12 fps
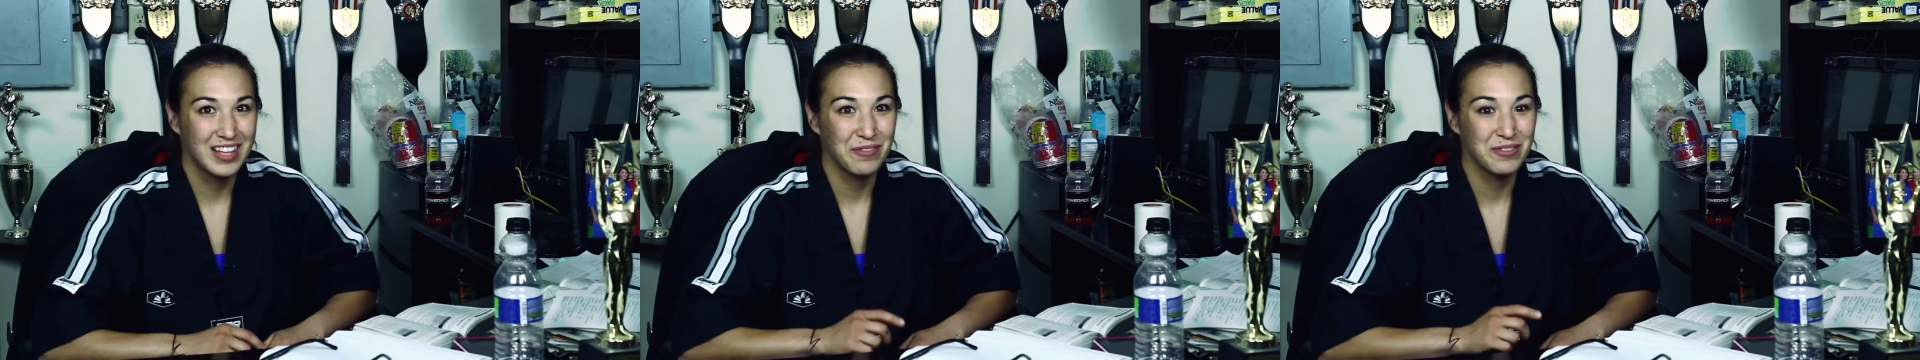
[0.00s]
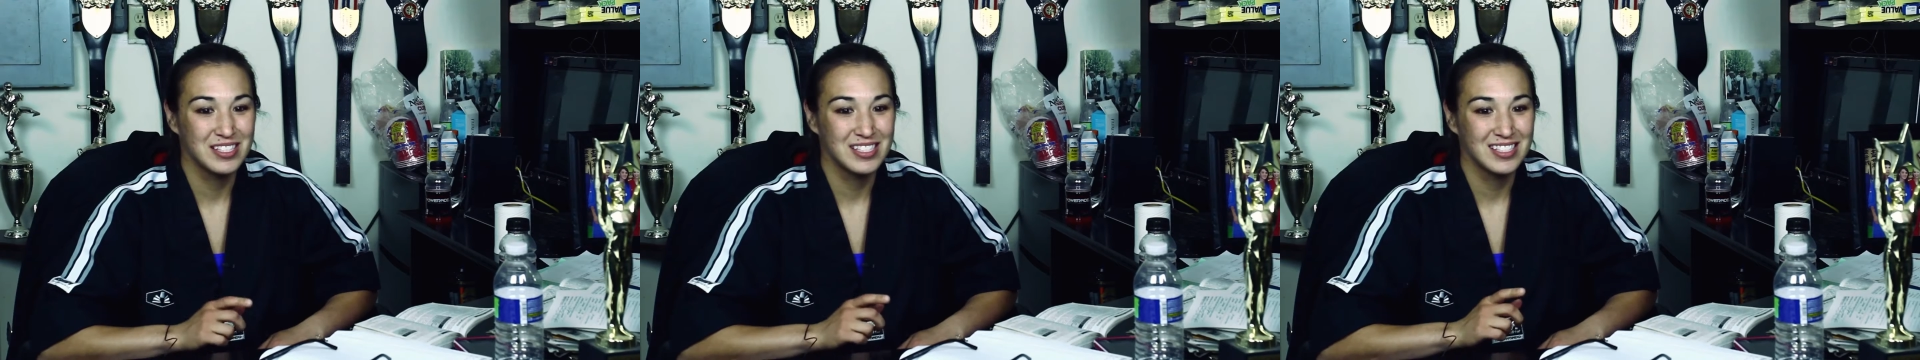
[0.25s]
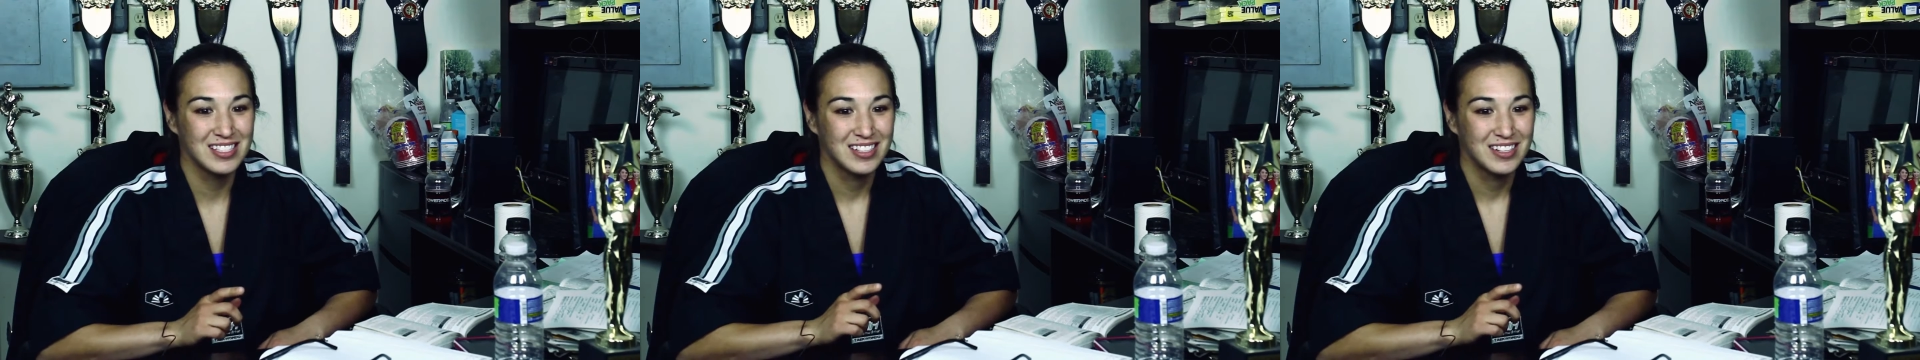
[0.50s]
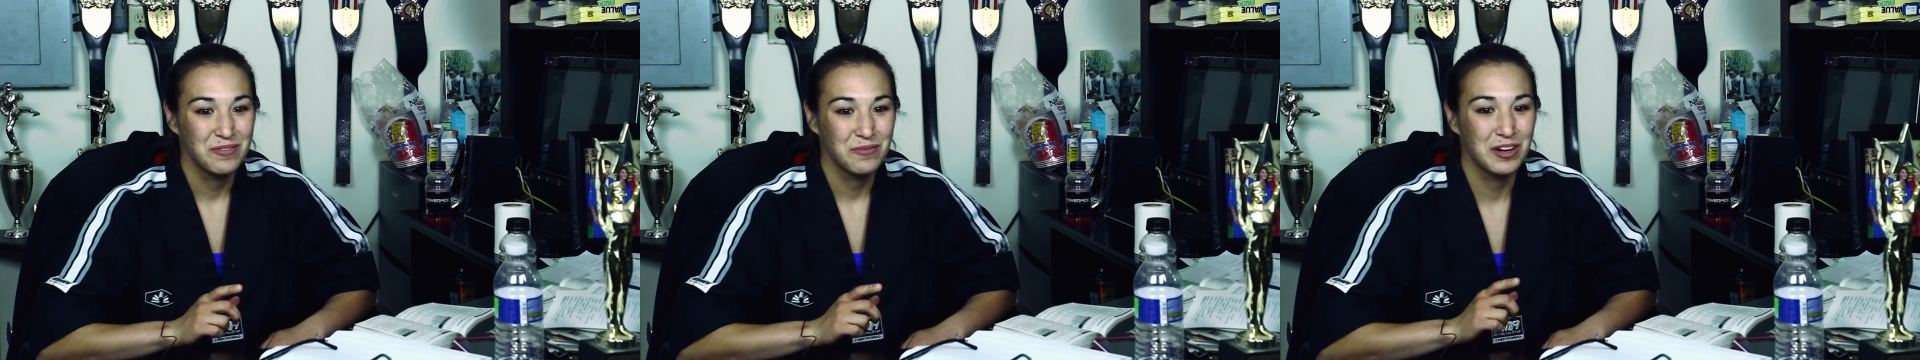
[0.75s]
that was
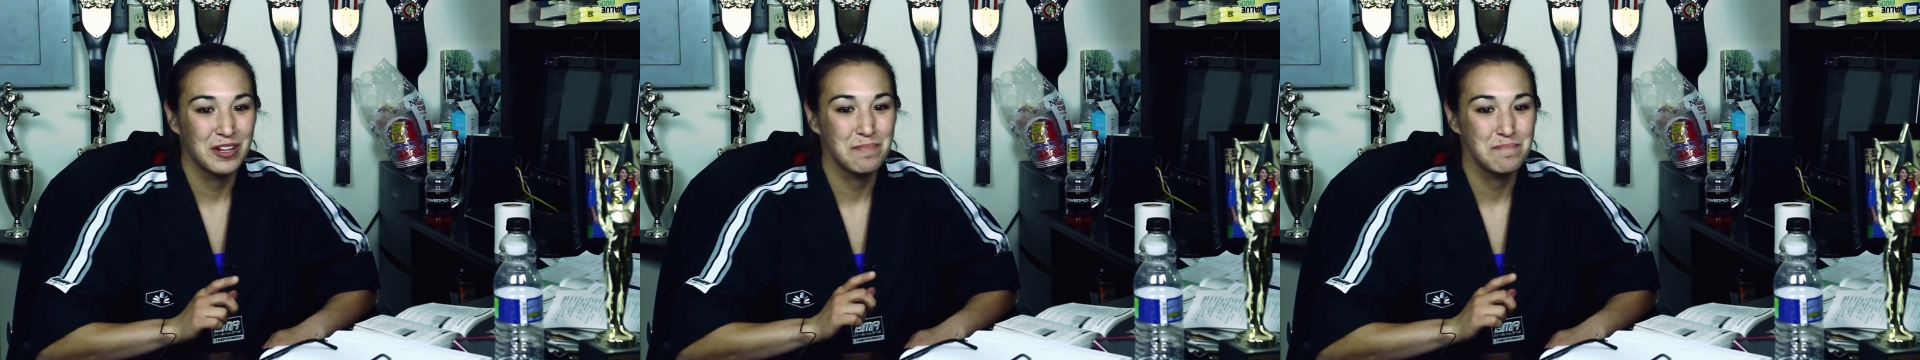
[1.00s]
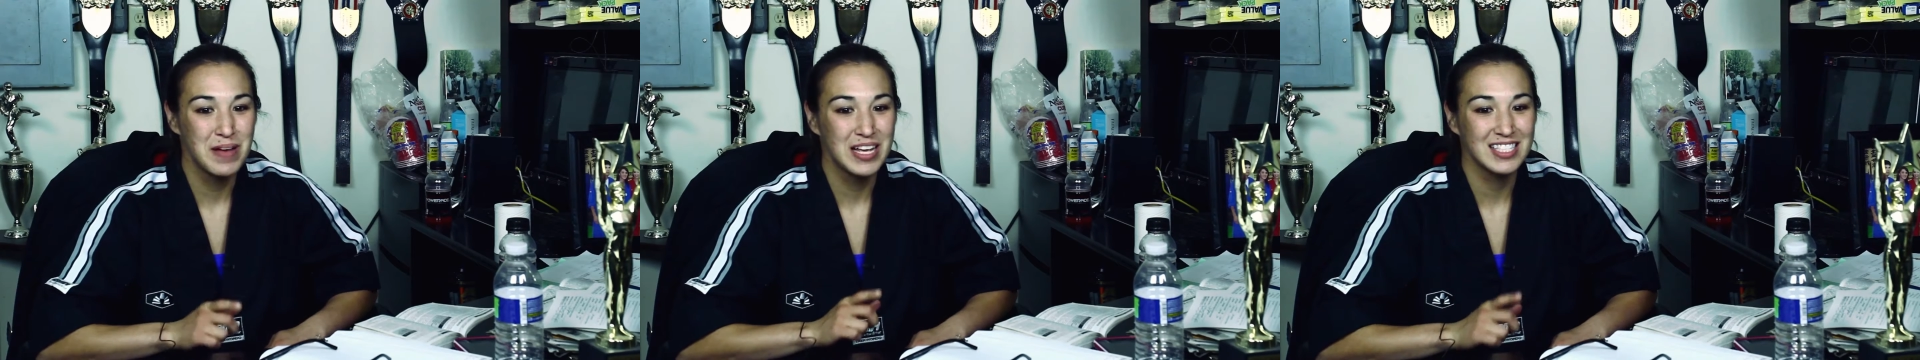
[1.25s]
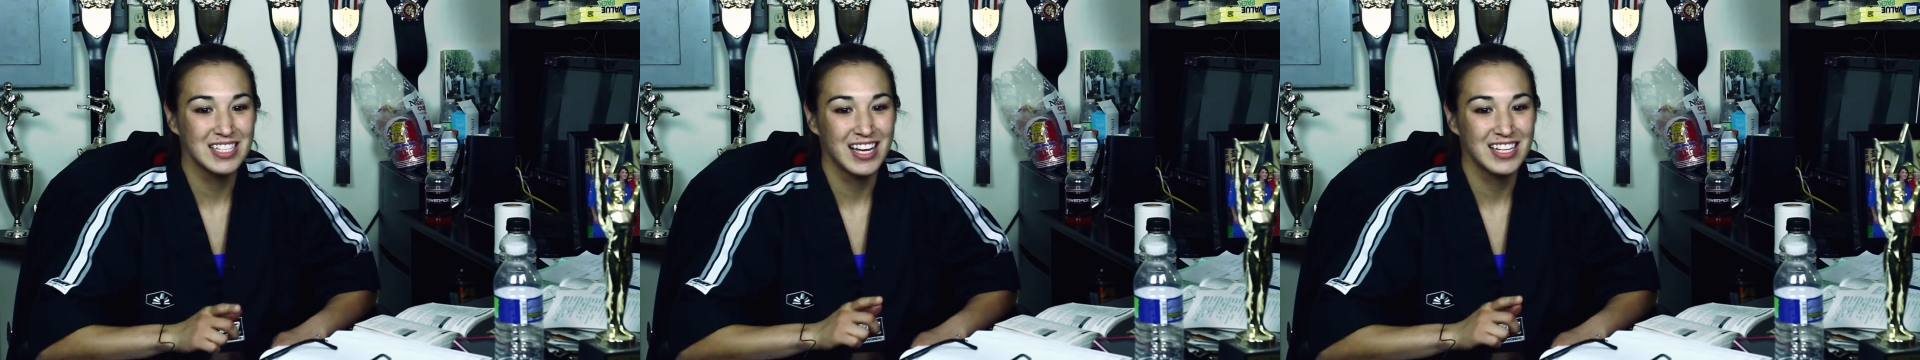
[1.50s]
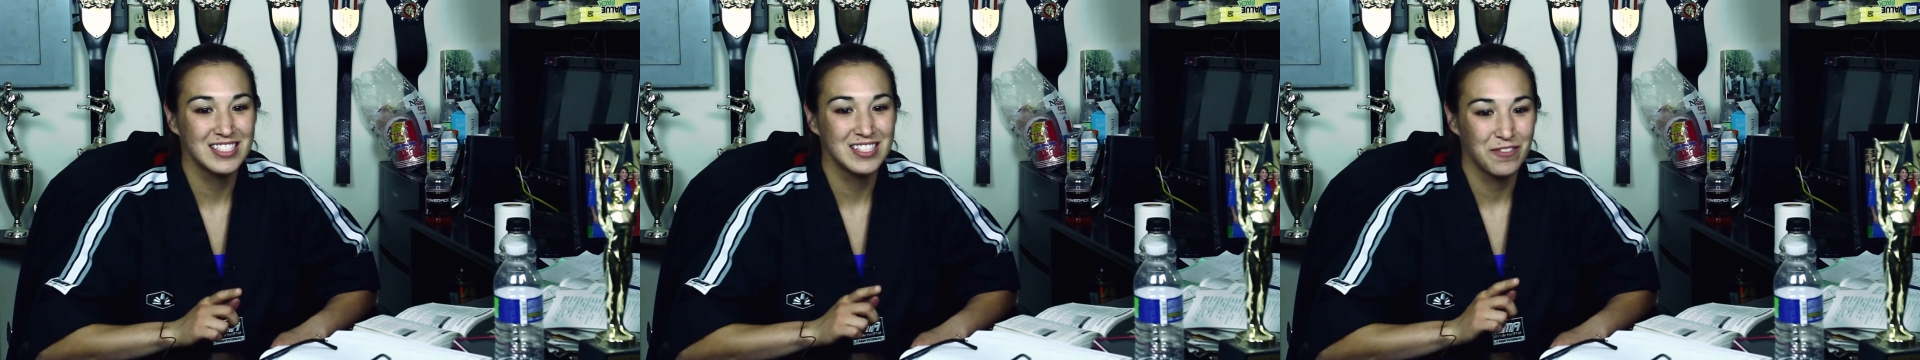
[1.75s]
one of the best
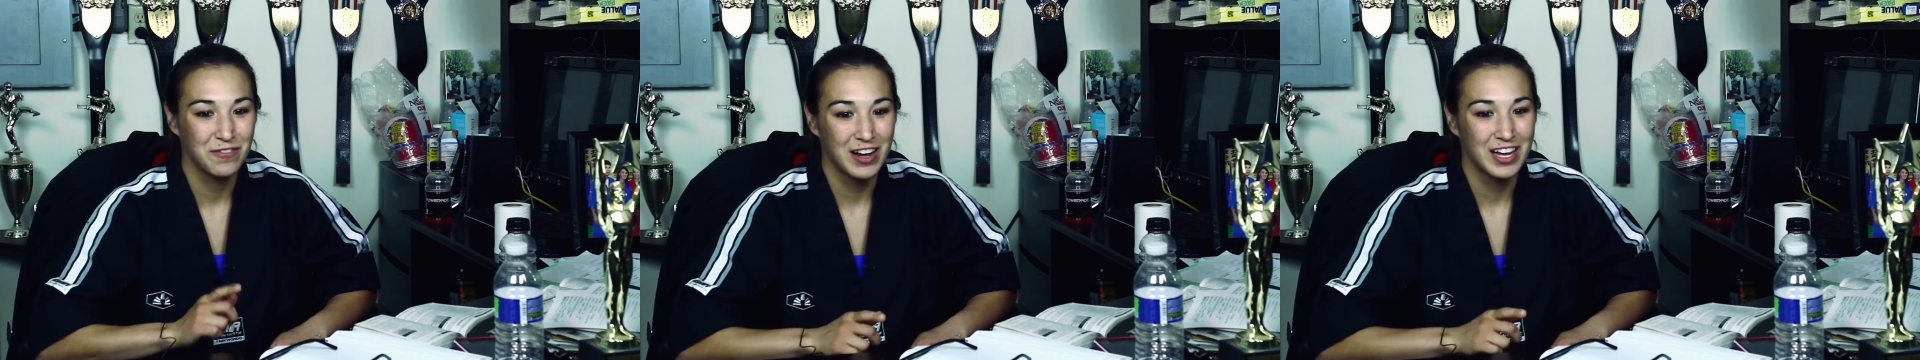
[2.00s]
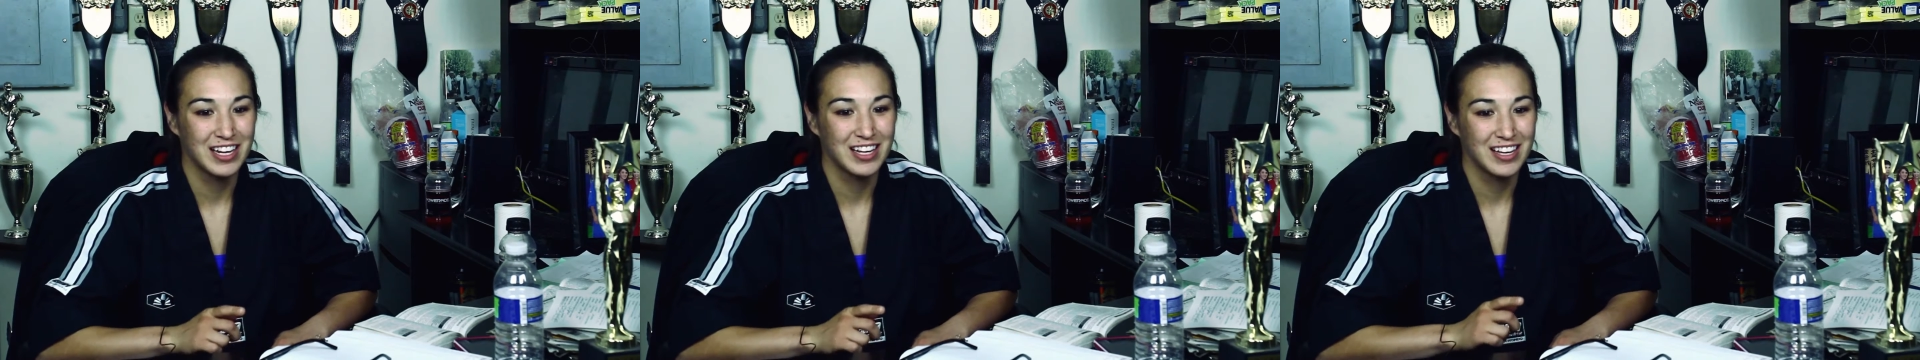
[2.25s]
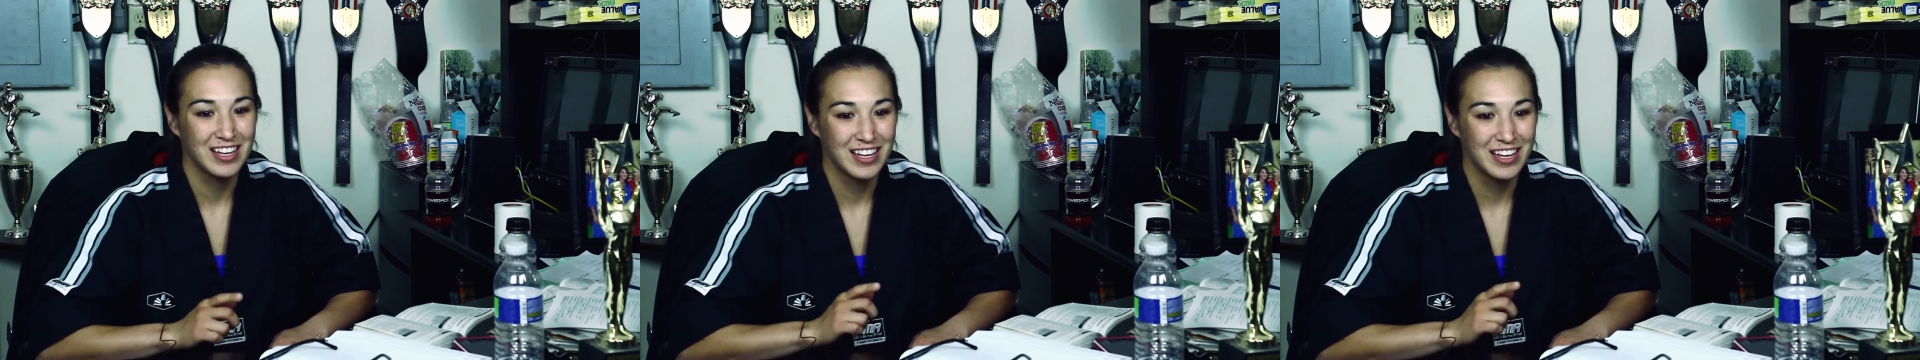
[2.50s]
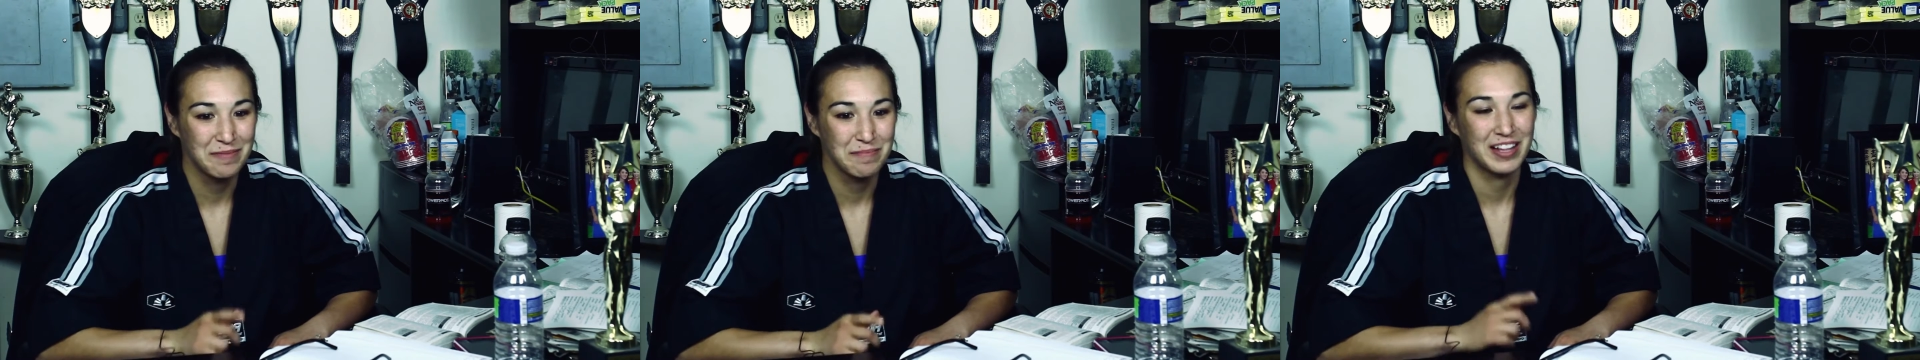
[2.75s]
nights of fighting
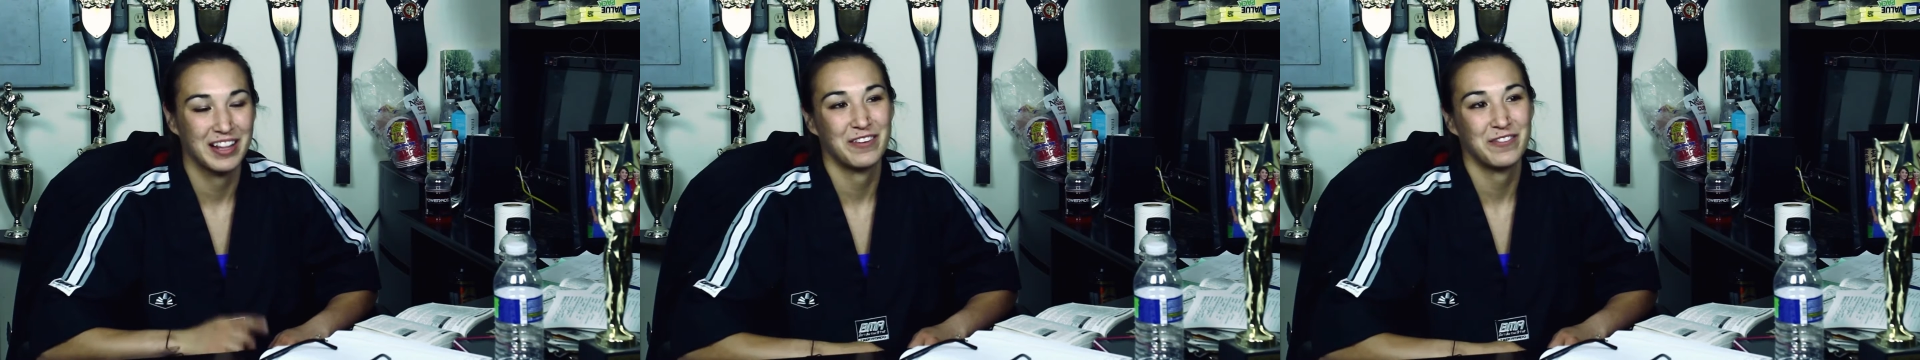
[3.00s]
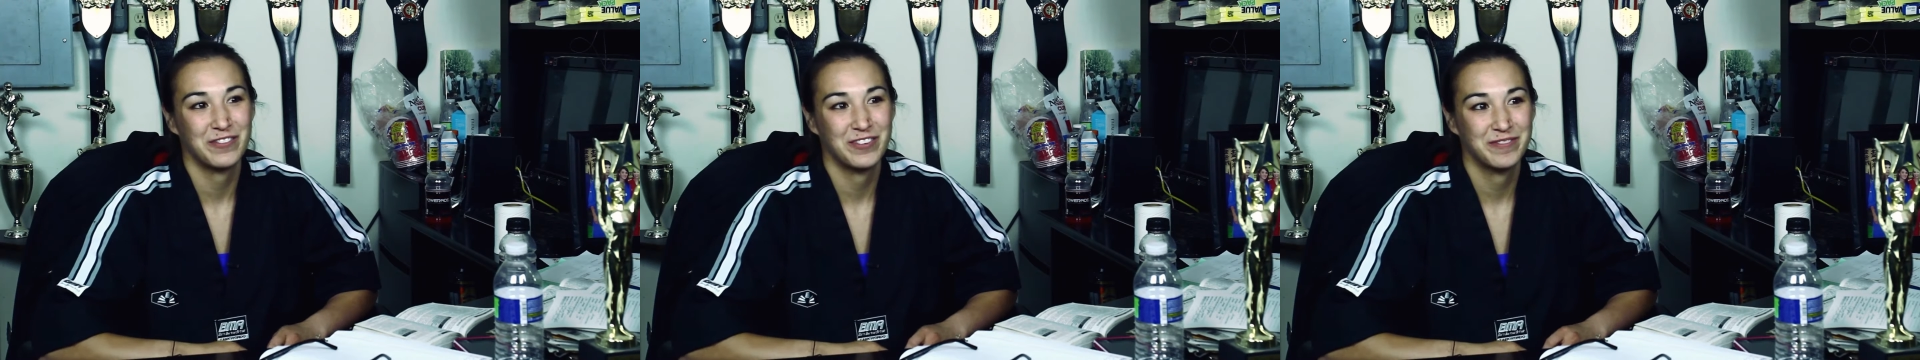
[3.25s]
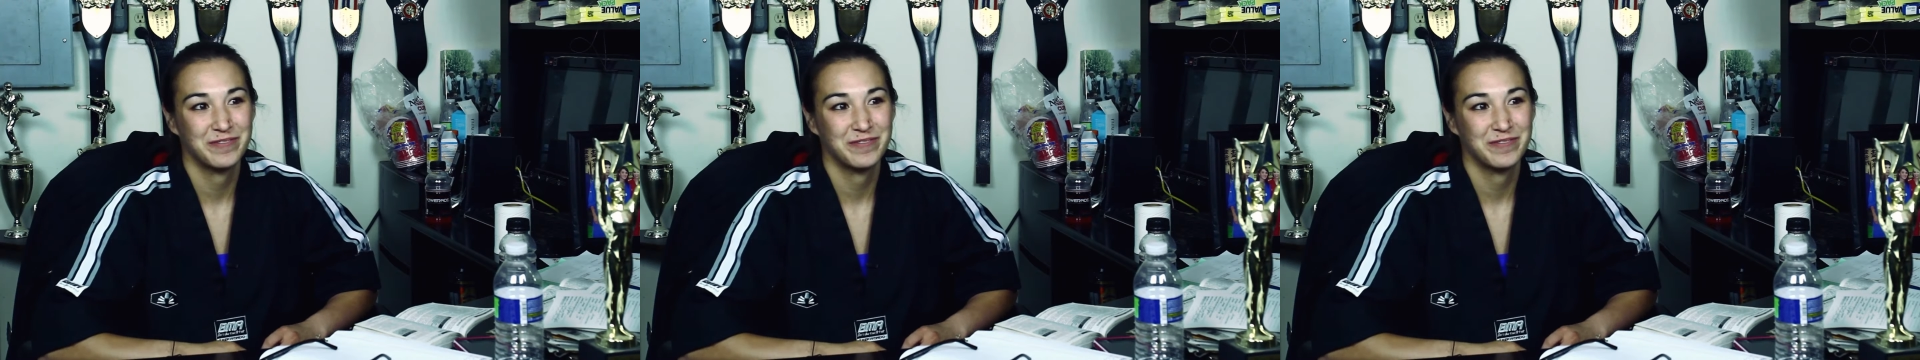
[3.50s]
in my life.